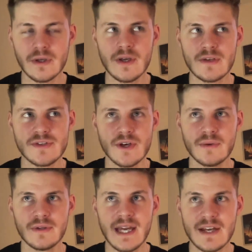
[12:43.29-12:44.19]
So
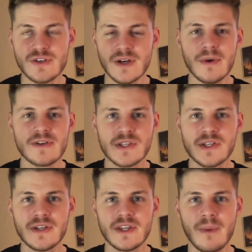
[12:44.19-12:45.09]
yeah, sure, it might
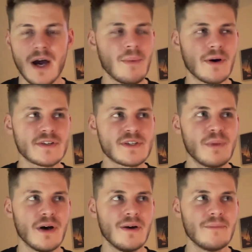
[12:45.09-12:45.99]
secure the buy box,
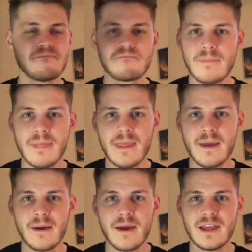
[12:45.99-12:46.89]
but
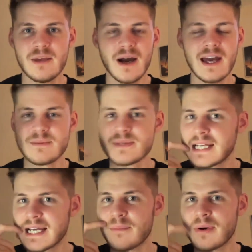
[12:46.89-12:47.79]
you might end up
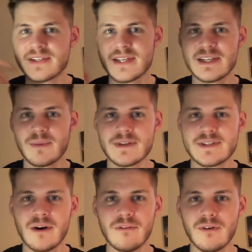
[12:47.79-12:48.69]
selling at a price that you didn't want to
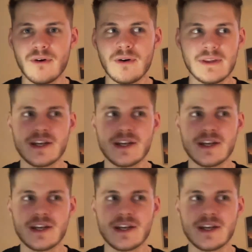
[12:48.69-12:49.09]
sell for, and that could